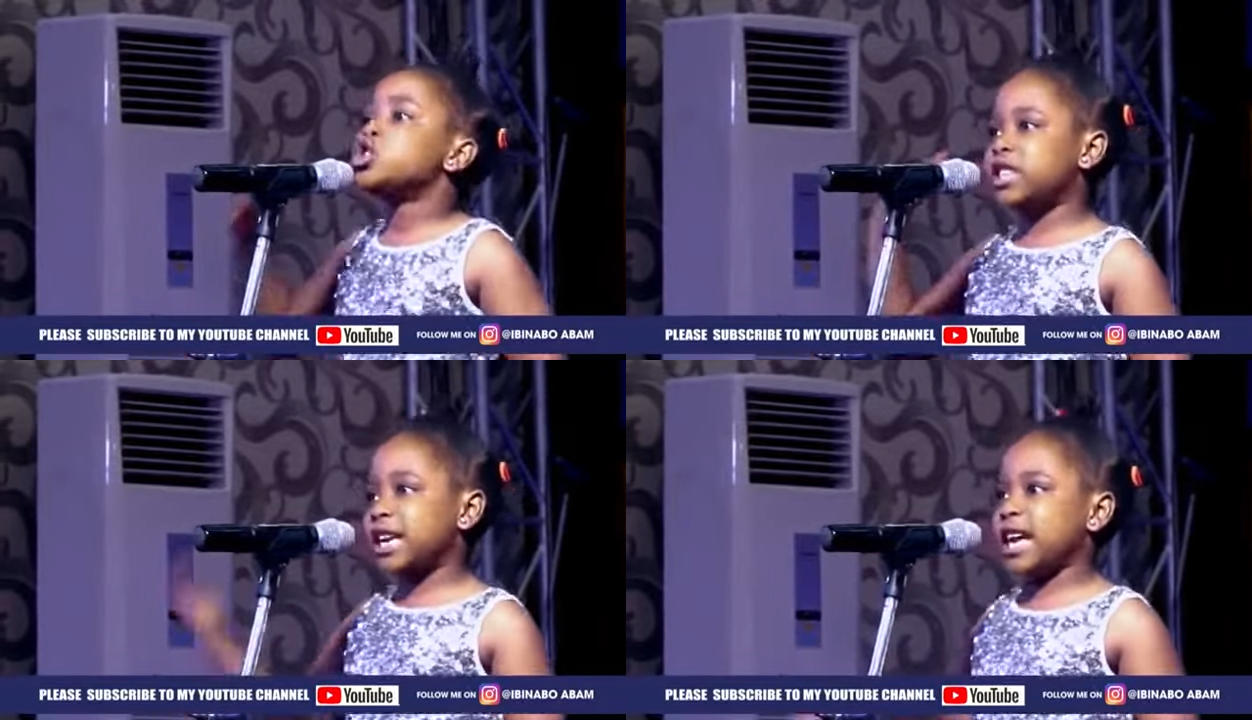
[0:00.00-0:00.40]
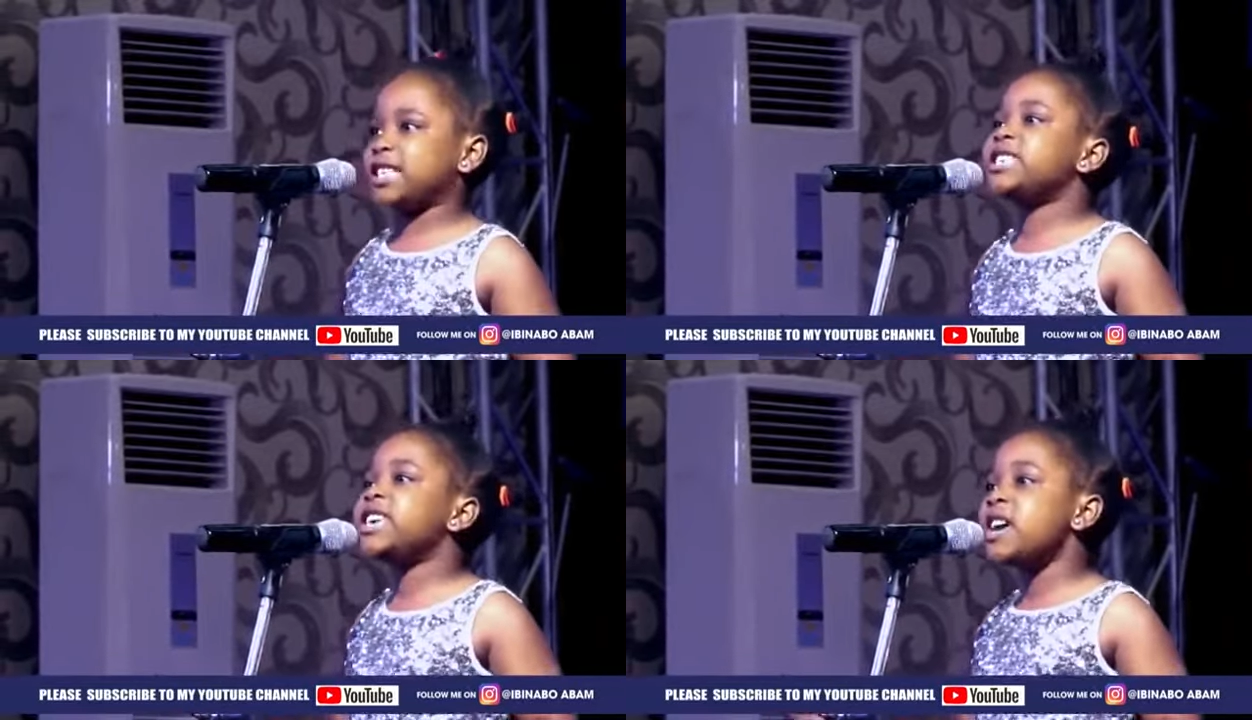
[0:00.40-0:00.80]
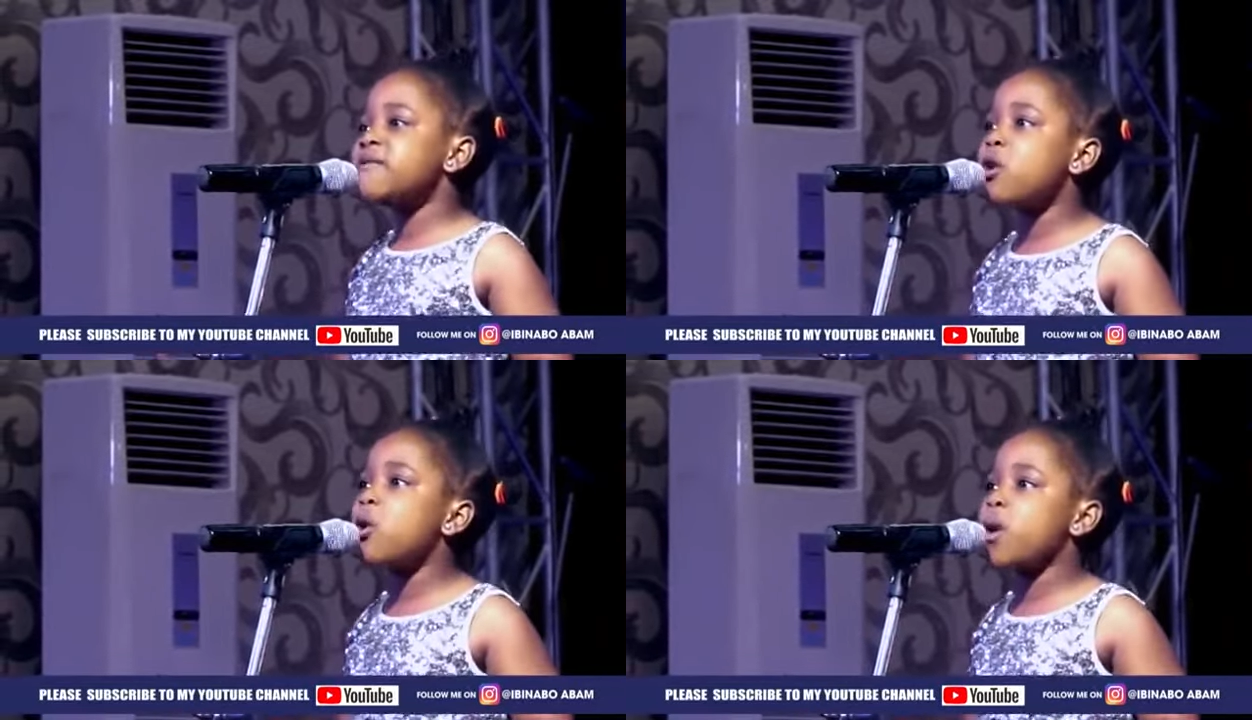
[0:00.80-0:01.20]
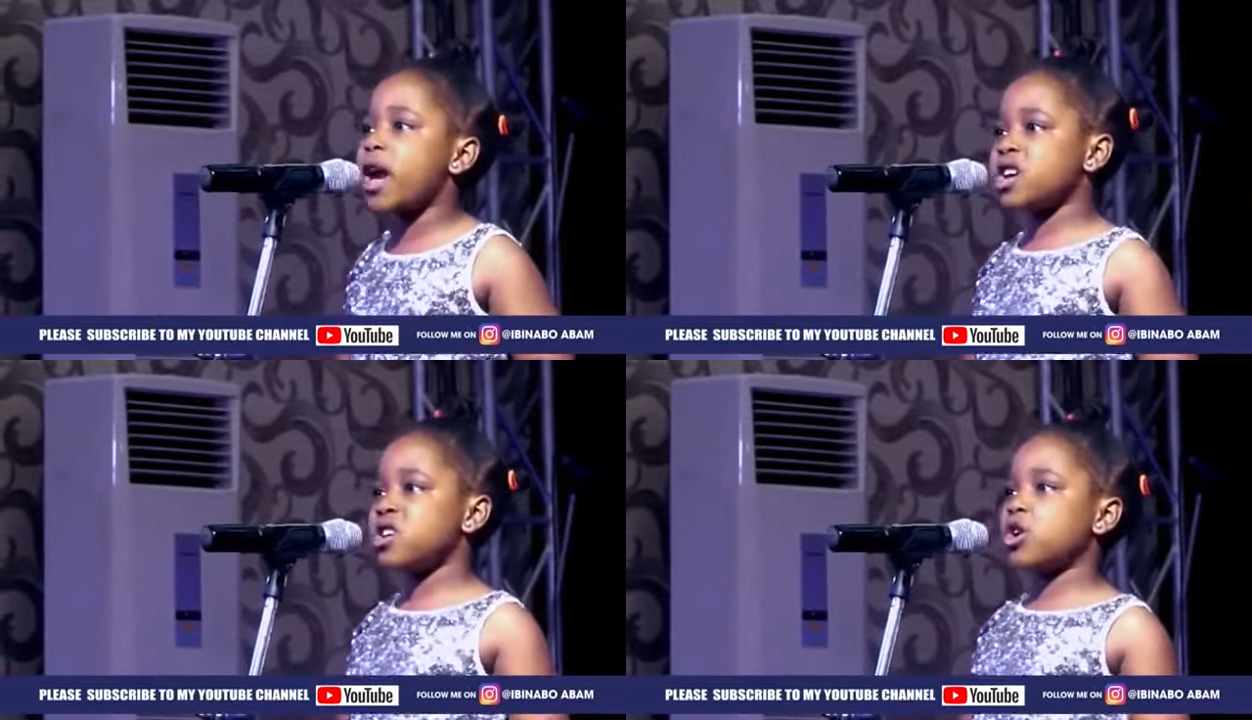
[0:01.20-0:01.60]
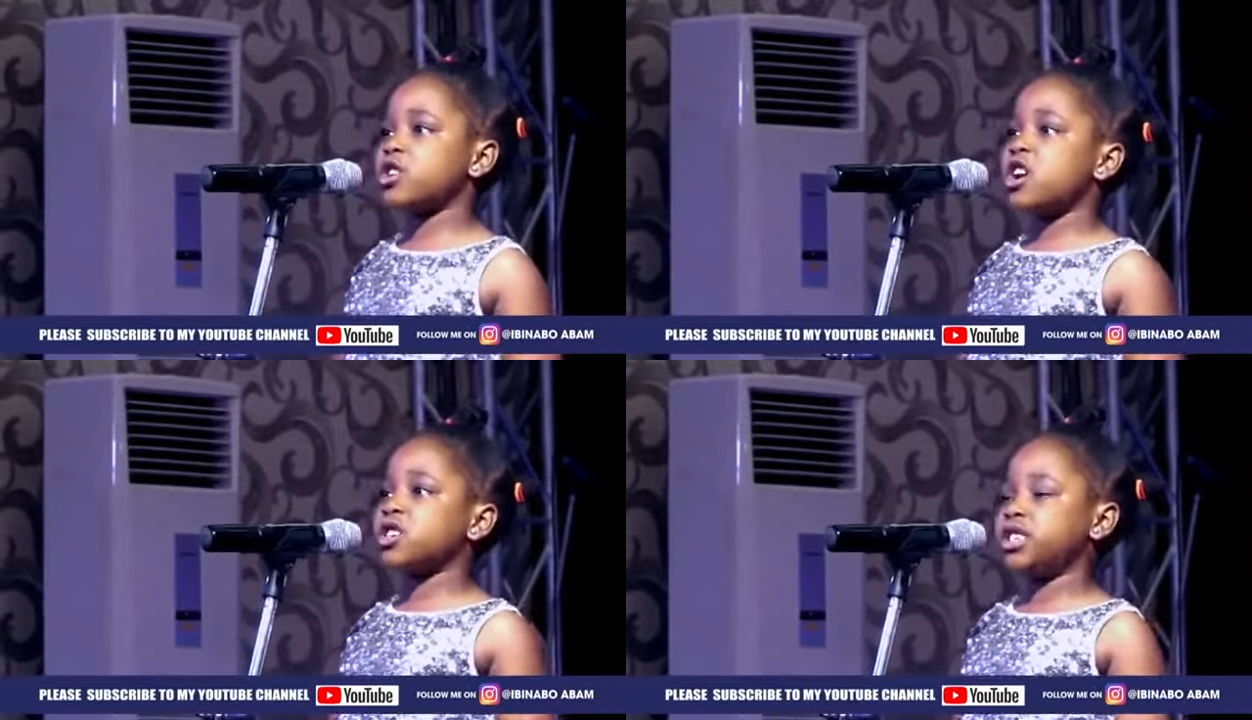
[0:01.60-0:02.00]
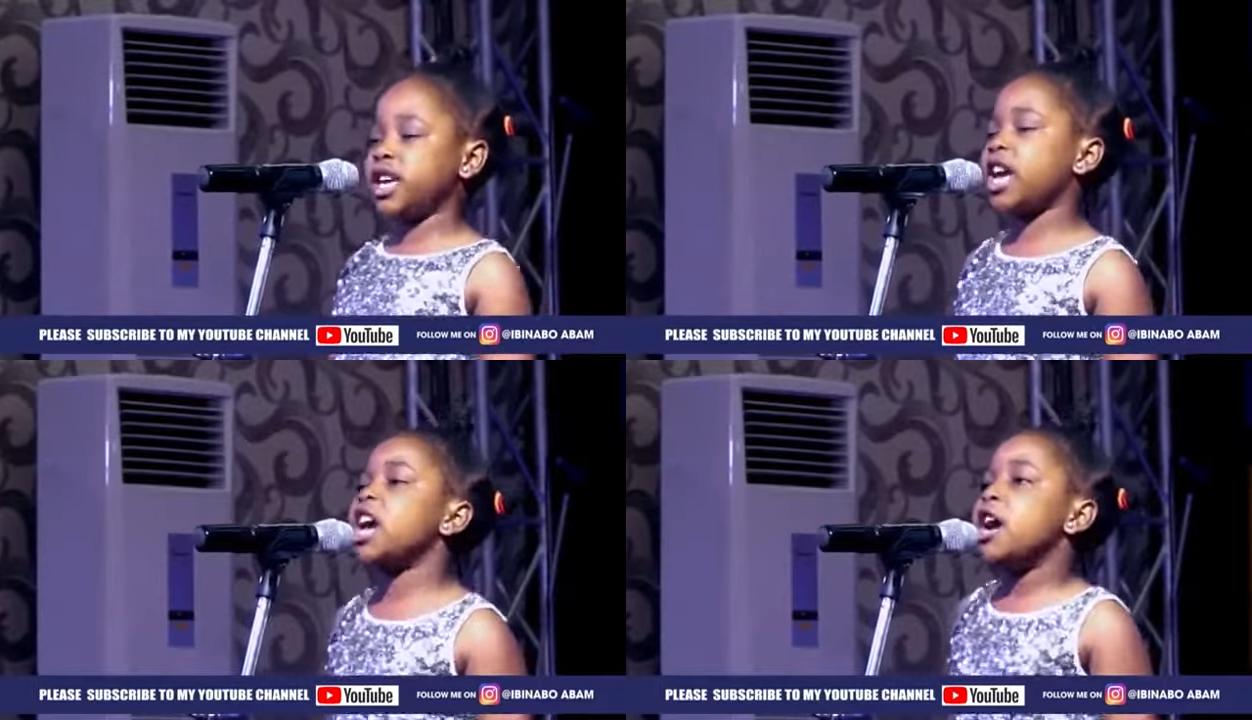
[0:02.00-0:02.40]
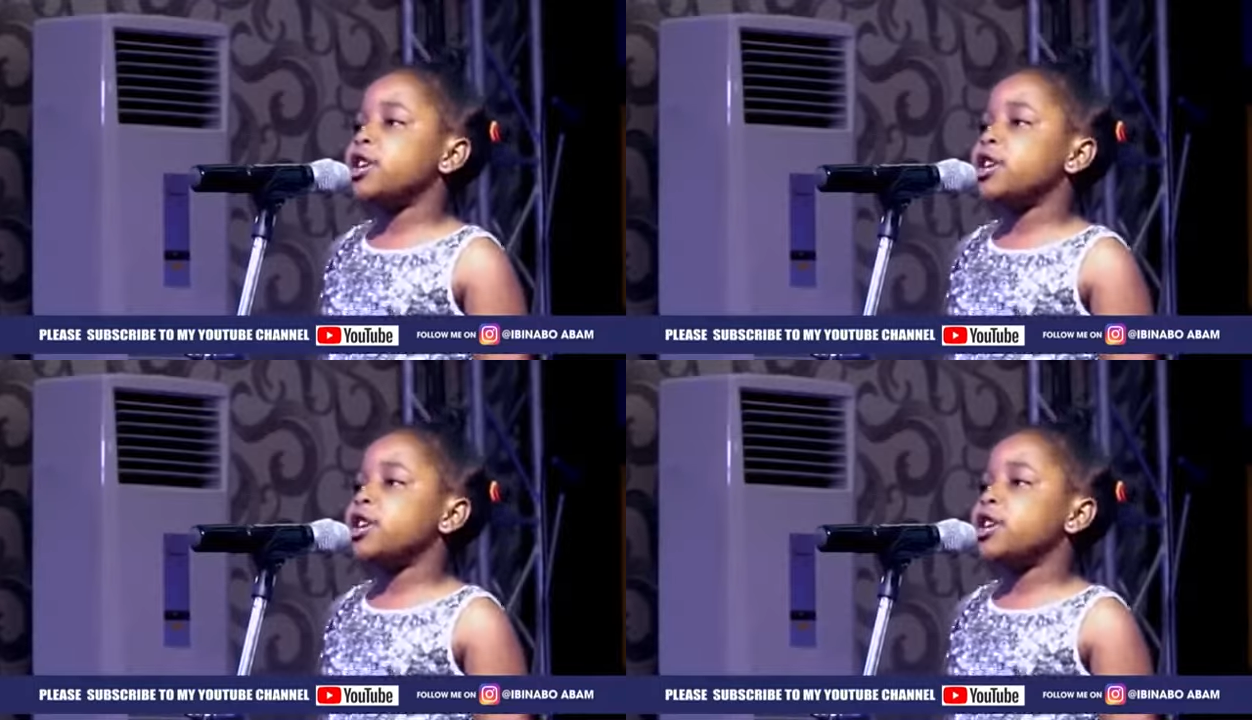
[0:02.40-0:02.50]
so that even when you're not there,